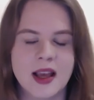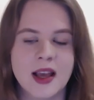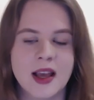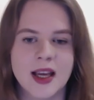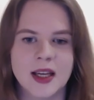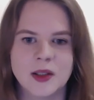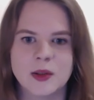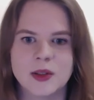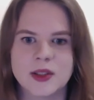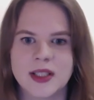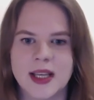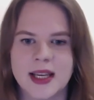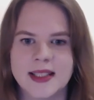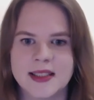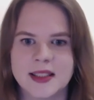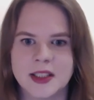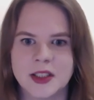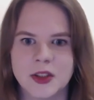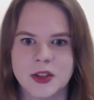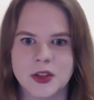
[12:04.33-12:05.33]
and also
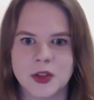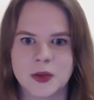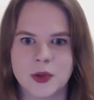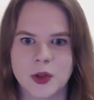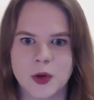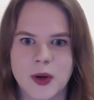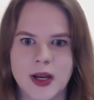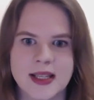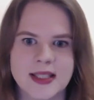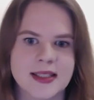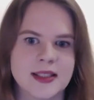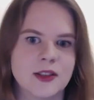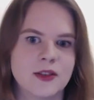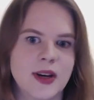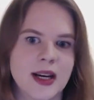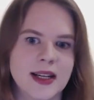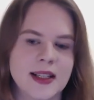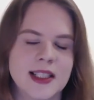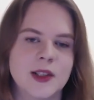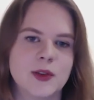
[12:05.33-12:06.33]
execute requests
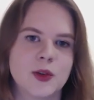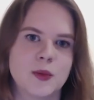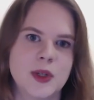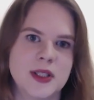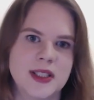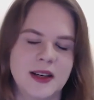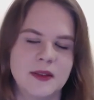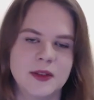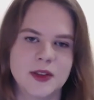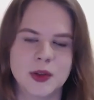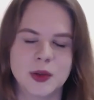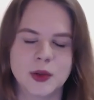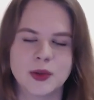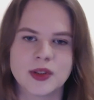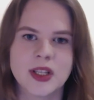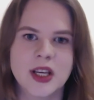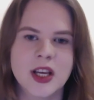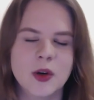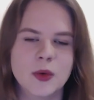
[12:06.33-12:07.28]
directly from the DevTools,